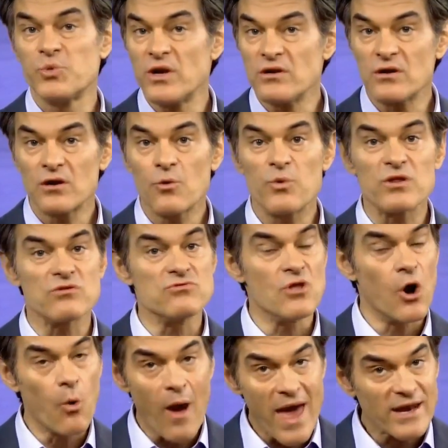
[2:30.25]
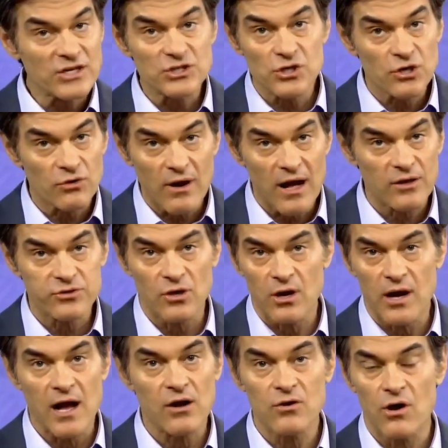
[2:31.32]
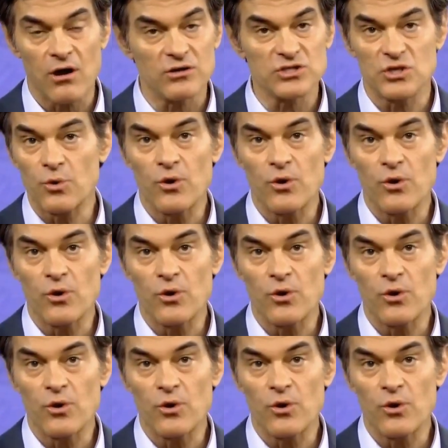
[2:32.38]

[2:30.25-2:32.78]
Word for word: sweetener with no added sugar or alcohols.